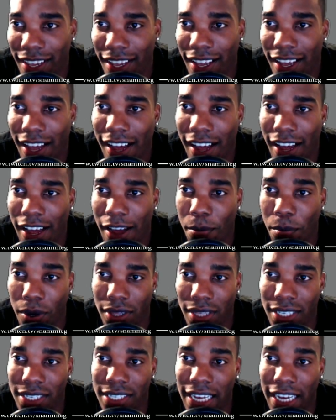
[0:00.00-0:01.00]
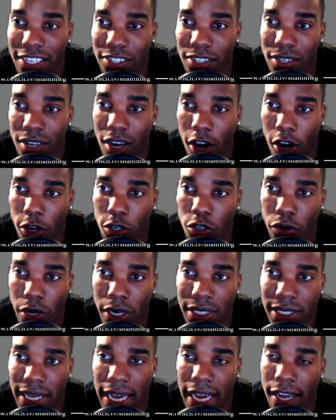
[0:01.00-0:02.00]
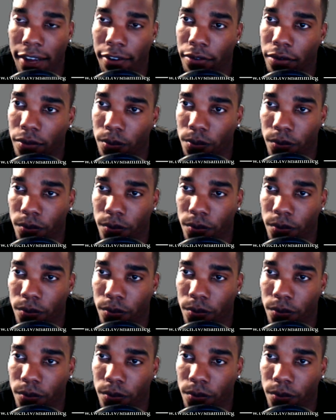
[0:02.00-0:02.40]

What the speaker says: But these guys are great to have.